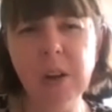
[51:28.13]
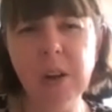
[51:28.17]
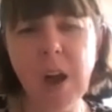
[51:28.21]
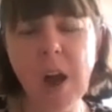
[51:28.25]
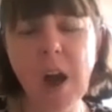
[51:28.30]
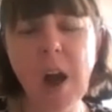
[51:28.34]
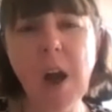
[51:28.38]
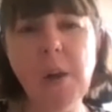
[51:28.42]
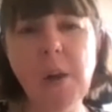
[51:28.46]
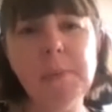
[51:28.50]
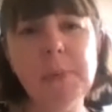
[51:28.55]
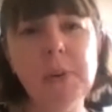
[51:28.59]

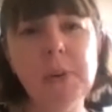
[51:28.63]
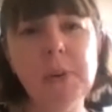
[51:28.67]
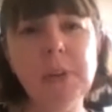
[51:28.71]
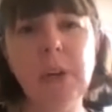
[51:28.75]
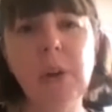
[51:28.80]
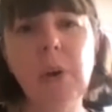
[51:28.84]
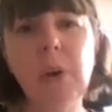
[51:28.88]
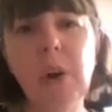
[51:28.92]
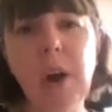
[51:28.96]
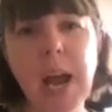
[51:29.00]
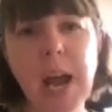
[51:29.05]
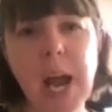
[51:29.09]
calmer and
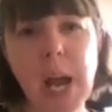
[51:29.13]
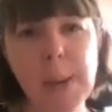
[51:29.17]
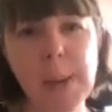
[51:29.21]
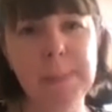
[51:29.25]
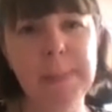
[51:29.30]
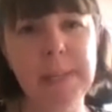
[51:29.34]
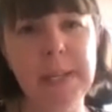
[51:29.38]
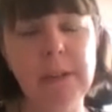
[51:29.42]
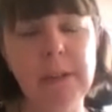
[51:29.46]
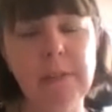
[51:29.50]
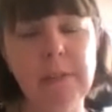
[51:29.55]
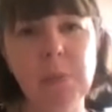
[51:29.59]
a lot
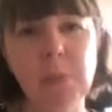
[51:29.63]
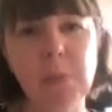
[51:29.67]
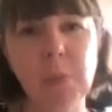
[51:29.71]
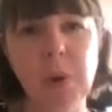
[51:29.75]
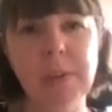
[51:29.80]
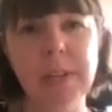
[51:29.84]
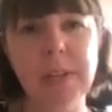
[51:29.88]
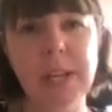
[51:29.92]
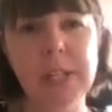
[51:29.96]
happier in what